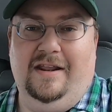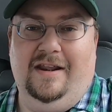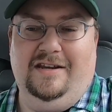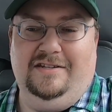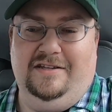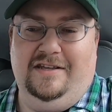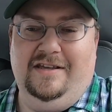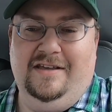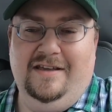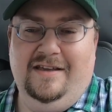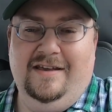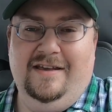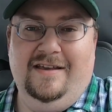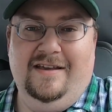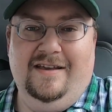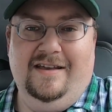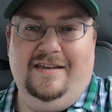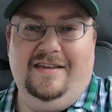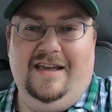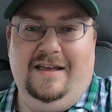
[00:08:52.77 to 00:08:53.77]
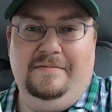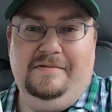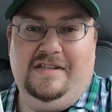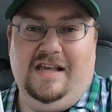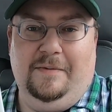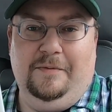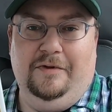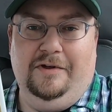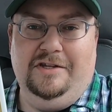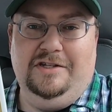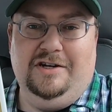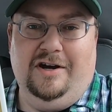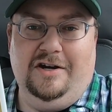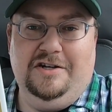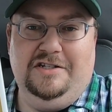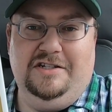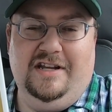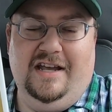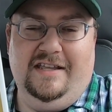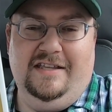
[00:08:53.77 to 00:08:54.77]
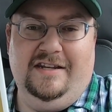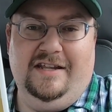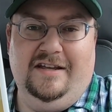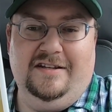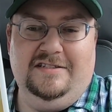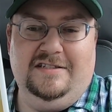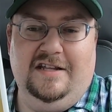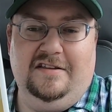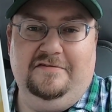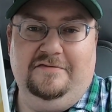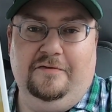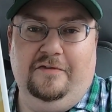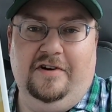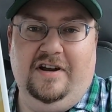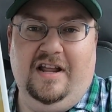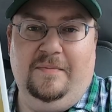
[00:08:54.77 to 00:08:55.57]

Actually, GameStop only charged 99 cents for it,